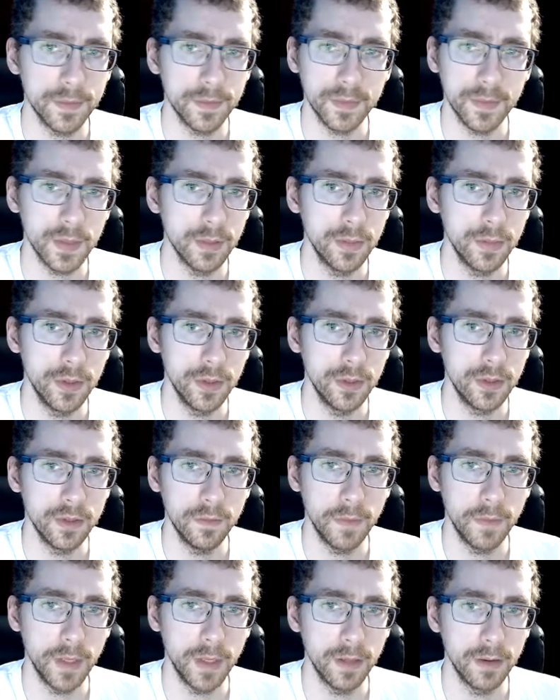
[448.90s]
abuse of
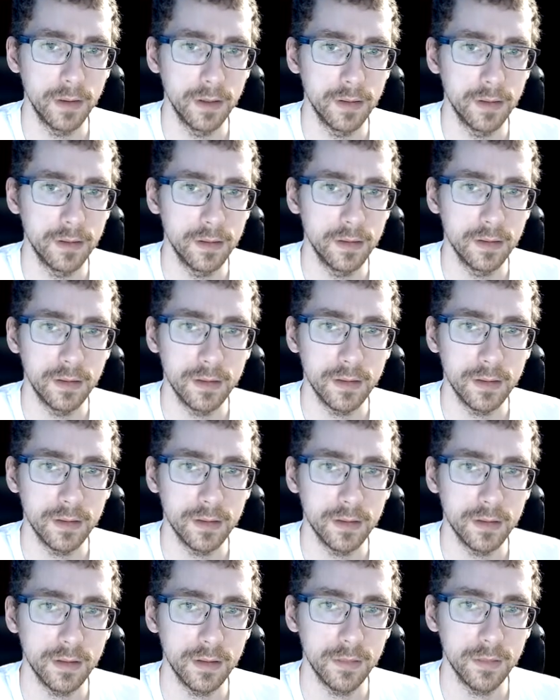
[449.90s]
power,
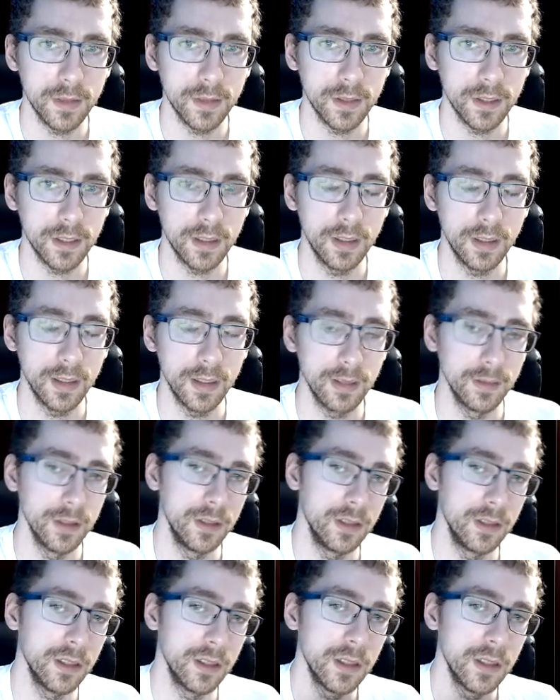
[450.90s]
bunch of garbage,